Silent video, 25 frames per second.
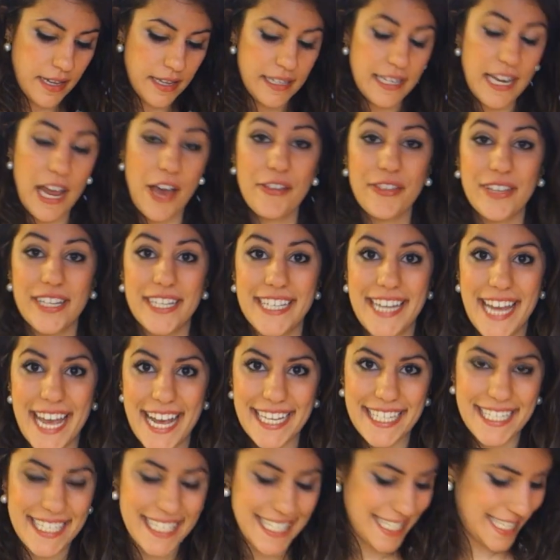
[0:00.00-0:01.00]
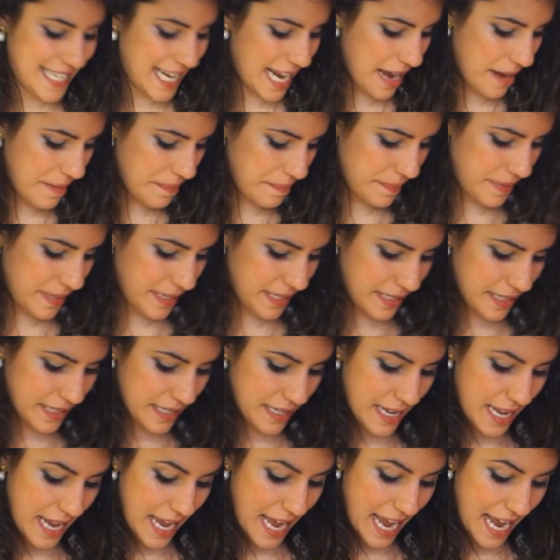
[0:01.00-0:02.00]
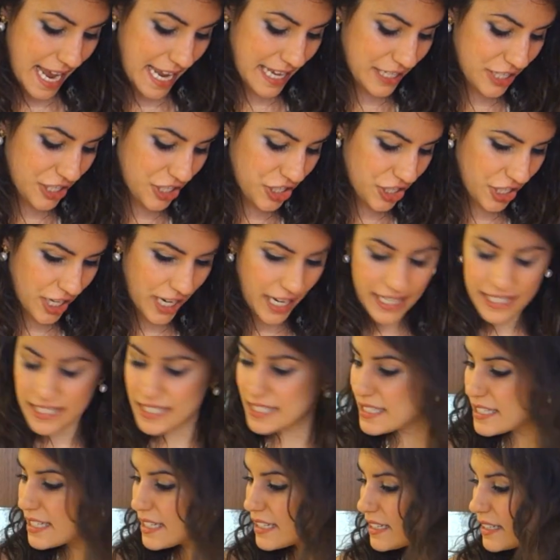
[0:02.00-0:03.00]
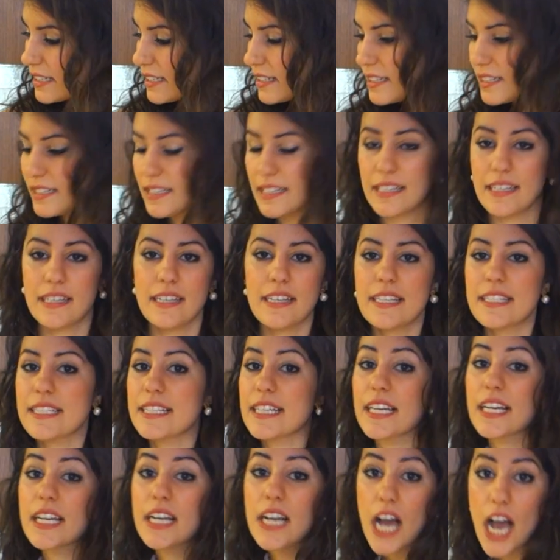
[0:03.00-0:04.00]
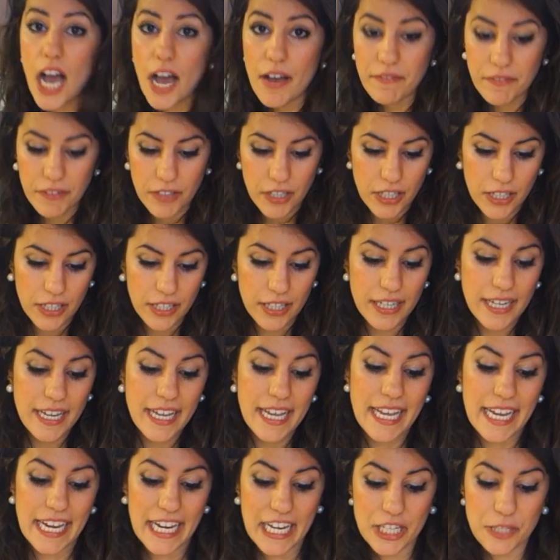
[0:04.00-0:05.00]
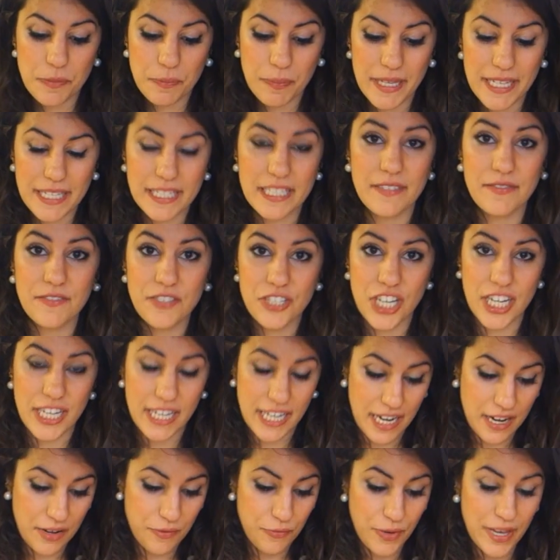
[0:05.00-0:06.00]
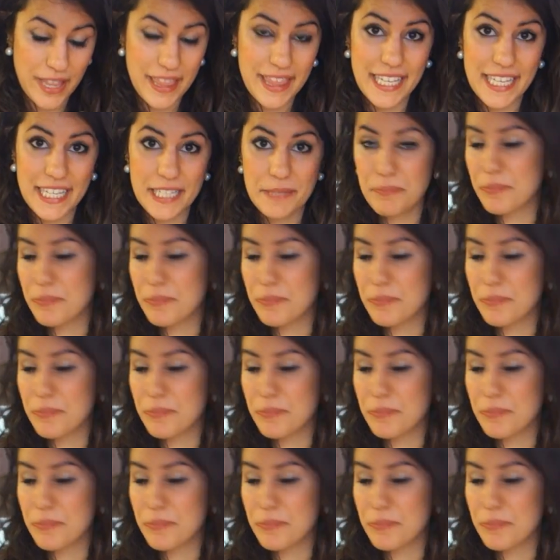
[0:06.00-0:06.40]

Now the next step is just to cover each piece of chicken with these